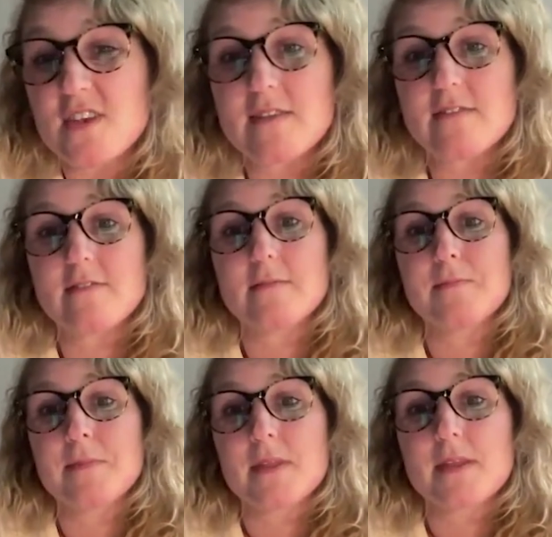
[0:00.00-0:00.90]

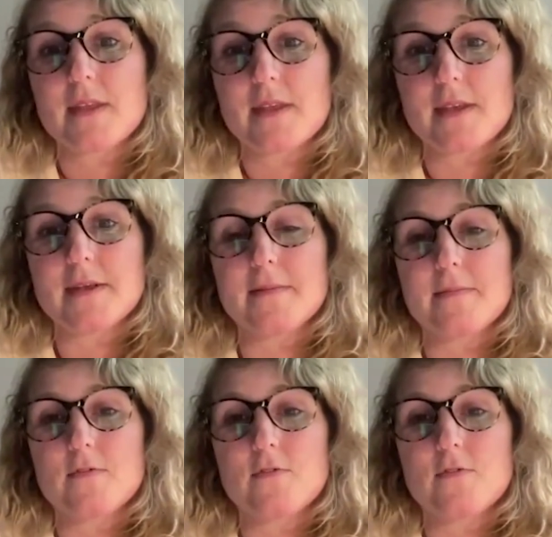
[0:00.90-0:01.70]
checks um,